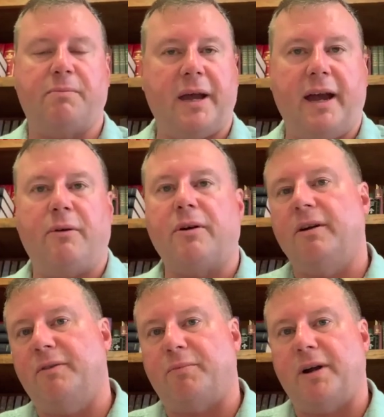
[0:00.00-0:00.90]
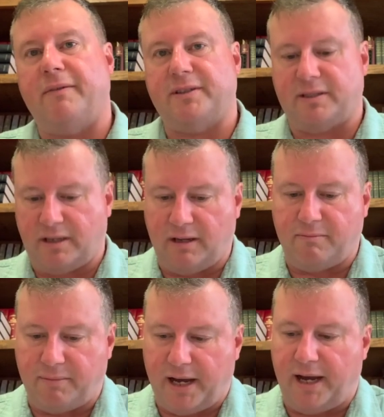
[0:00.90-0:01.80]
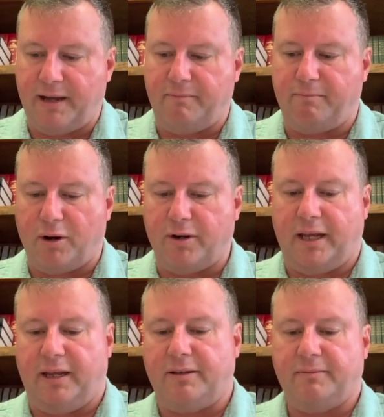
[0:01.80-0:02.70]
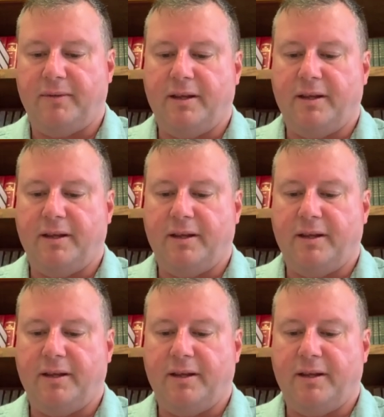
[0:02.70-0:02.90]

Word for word: power of the prophecy by burning it.